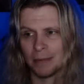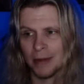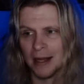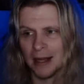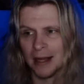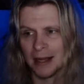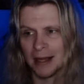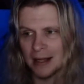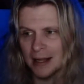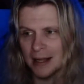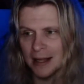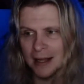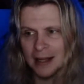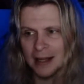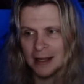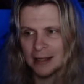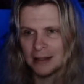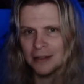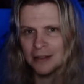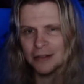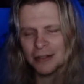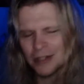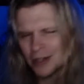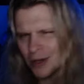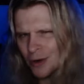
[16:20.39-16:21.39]
Like,
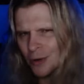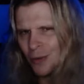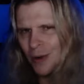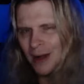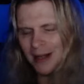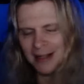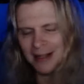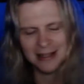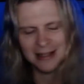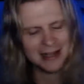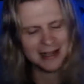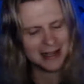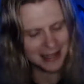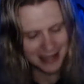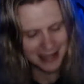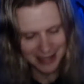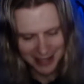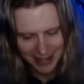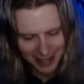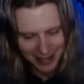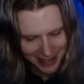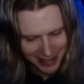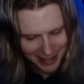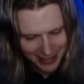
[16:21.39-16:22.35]
there's no way.